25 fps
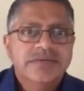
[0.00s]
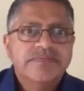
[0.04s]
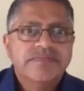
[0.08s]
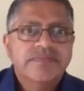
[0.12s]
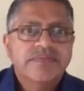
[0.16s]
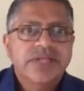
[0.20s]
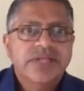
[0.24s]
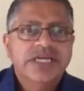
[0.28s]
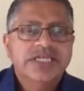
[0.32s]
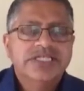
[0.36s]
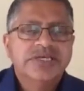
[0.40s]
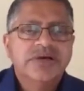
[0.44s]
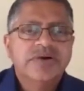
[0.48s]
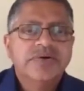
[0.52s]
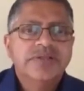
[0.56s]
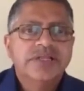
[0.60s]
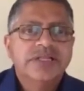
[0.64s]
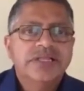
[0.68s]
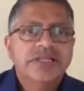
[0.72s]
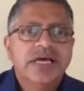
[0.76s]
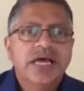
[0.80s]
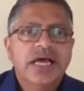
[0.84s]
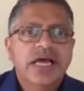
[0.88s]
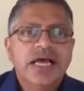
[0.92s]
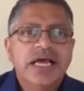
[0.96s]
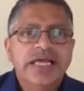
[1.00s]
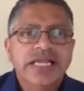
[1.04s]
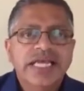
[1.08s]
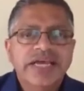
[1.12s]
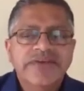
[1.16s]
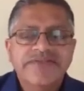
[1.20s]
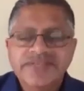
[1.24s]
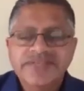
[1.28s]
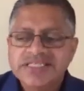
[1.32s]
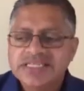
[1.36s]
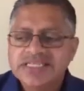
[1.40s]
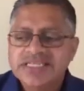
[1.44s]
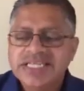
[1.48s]
And so, and
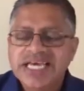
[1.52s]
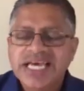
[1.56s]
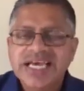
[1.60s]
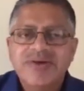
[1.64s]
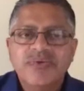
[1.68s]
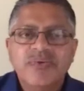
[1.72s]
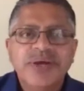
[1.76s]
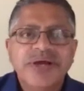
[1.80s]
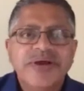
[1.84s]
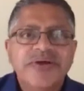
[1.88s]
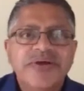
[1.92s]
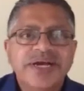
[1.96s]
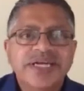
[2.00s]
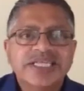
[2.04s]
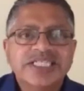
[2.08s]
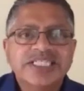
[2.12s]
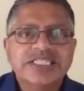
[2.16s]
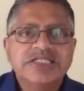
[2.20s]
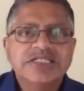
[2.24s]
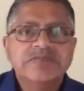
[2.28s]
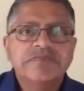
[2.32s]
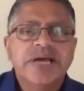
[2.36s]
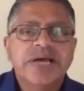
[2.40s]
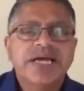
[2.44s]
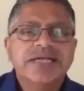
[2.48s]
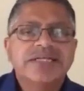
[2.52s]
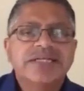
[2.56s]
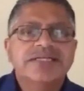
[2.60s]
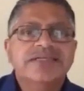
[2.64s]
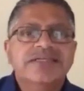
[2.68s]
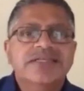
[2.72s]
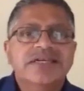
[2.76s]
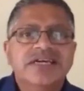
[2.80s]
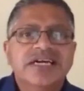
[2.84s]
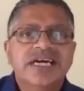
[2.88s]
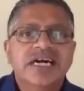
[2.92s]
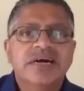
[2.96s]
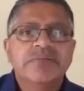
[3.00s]
even today, we are expecting
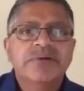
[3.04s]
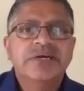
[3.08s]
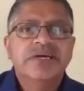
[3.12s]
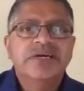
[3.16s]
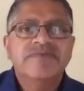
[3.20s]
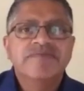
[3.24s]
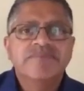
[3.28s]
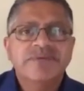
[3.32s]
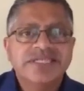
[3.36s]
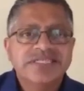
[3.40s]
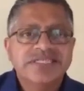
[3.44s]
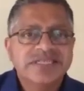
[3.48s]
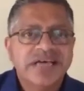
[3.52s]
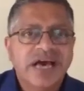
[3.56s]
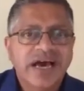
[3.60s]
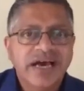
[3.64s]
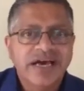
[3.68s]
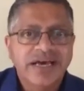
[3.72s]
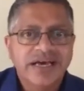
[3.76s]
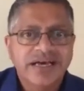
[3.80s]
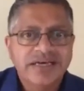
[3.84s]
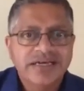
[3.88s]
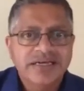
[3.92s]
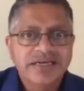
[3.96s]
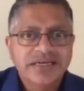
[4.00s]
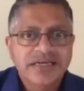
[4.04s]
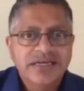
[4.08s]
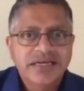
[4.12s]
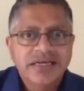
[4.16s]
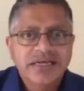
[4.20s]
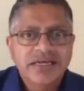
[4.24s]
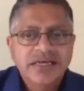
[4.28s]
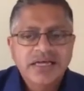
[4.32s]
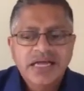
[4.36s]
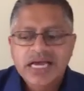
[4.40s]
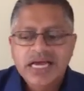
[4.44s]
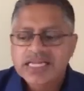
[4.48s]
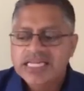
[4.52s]
the coming of Messiah
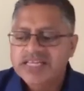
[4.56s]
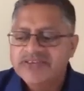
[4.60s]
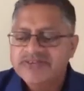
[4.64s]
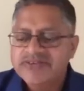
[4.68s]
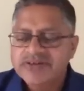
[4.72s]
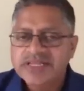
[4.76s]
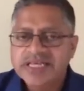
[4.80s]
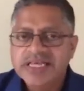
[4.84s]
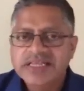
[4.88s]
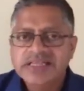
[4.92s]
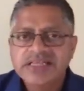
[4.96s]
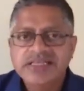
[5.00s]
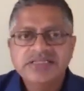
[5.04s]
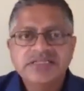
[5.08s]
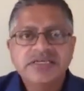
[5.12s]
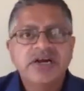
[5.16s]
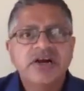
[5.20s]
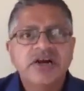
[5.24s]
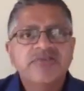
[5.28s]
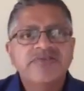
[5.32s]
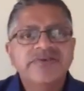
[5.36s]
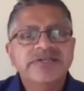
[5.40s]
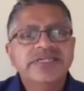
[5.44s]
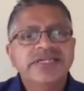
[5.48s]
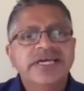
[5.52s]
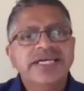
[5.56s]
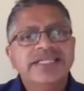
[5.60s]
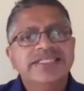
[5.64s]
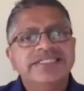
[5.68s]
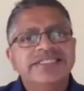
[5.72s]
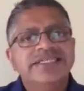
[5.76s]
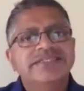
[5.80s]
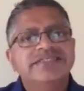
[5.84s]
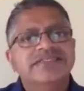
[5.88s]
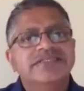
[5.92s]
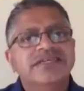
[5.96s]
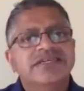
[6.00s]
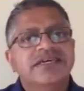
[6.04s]
and even in this COVID
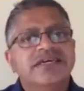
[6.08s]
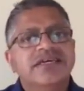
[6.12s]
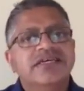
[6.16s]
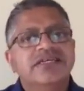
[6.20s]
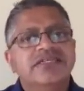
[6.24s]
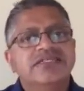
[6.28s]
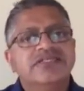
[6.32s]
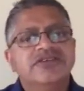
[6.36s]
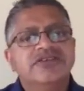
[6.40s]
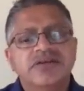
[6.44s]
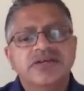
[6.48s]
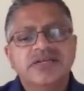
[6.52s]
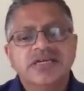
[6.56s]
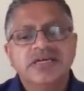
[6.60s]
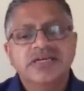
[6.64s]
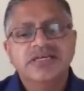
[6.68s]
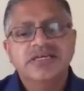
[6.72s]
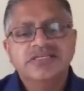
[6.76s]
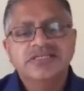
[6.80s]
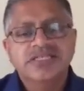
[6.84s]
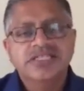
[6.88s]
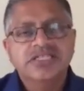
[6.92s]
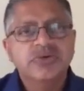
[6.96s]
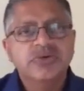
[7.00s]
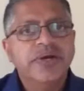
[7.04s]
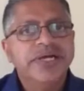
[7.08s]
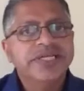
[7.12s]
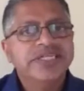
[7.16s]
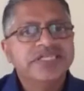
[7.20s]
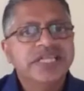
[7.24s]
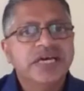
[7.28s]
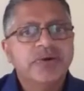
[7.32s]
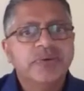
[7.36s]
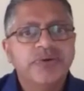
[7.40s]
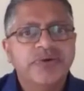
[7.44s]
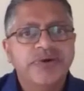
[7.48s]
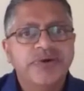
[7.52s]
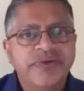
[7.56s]
19 uh, uh, situation
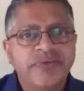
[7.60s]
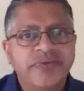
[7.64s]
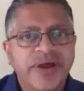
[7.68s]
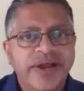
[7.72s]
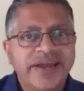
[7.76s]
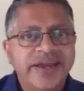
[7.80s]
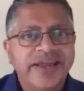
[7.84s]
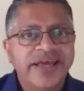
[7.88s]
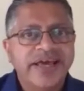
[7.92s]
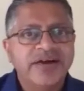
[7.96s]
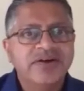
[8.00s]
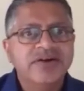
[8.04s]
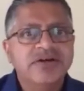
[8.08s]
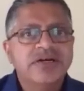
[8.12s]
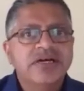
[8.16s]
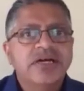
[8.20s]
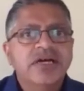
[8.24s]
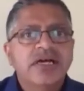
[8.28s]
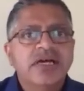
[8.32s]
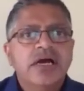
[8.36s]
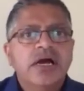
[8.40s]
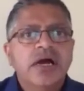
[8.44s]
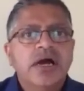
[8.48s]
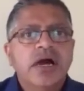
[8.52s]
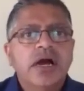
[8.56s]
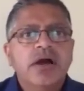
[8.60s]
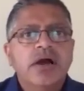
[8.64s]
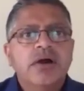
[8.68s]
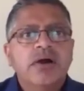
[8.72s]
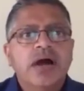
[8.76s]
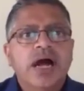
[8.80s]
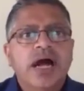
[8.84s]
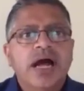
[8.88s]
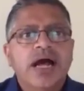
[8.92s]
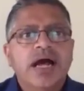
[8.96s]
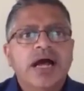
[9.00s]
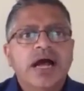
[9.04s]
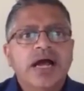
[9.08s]
that we're in right now,
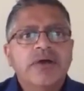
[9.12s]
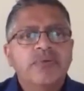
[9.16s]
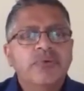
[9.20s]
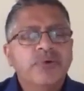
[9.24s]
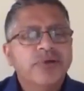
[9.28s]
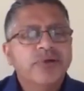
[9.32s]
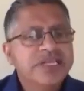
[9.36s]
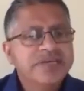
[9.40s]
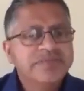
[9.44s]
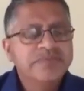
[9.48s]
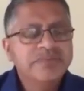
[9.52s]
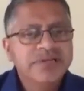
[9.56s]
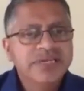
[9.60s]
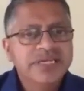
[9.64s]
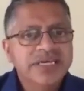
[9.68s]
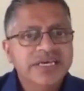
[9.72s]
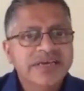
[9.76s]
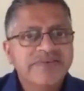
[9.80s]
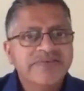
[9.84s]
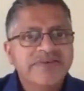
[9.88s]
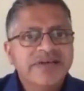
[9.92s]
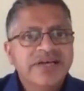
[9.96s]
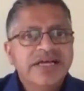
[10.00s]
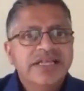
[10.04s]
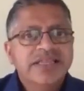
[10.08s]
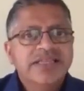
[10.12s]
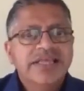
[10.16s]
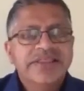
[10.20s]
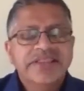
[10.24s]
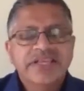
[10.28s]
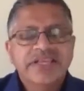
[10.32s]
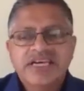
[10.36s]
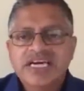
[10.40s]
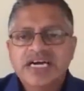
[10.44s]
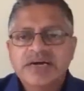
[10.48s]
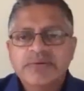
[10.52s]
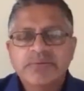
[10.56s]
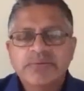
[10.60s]
uh, I, really believe that the
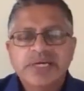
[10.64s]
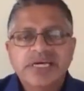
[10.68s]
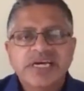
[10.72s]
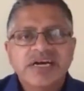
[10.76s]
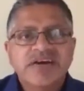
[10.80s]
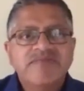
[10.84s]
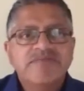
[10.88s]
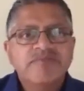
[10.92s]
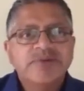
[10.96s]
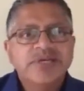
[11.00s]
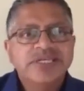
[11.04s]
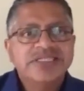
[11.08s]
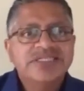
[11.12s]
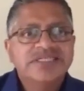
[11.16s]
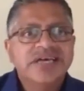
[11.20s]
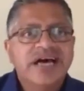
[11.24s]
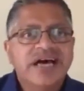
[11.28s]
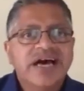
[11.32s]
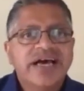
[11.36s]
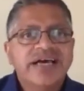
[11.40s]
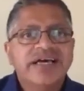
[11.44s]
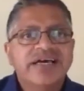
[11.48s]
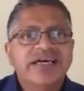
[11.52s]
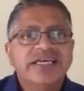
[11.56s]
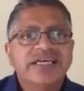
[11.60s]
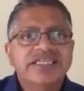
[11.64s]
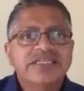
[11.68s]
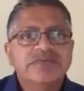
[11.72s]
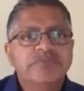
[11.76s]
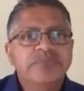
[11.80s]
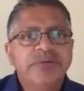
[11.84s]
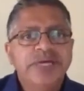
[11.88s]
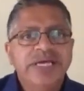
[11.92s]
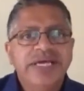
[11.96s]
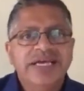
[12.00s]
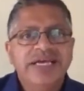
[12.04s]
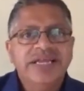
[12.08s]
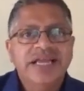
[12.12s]
coming of Messiah is
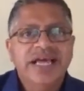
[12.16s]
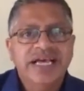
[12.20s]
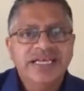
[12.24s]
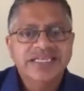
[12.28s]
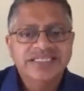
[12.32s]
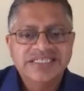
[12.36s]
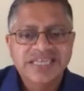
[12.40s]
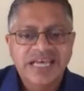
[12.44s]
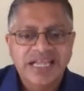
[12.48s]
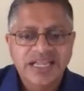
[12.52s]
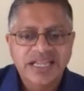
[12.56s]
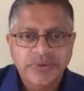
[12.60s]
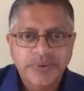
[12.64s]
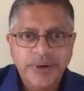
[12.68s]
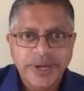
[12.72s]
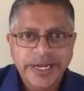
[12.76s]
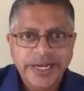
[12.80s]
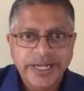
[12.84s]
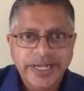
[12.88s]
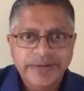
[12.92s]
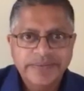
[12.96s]
being accelerated.